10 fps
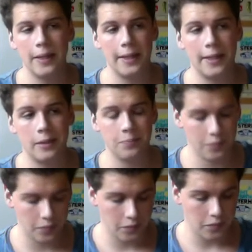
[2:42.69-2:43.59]

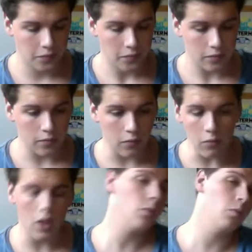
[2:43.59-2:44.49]
One
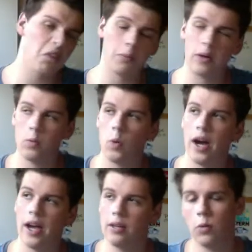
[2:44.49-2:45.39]
went
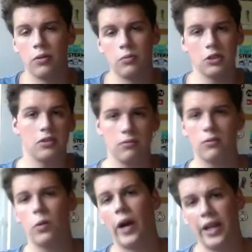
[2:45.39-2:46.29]
wide, one was
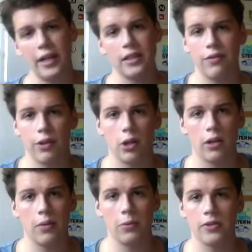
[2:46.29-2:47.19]
quite easy for the
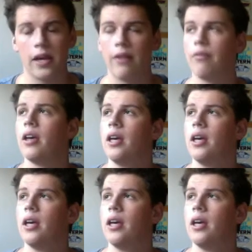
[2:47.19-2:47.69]
goalkeeper to save.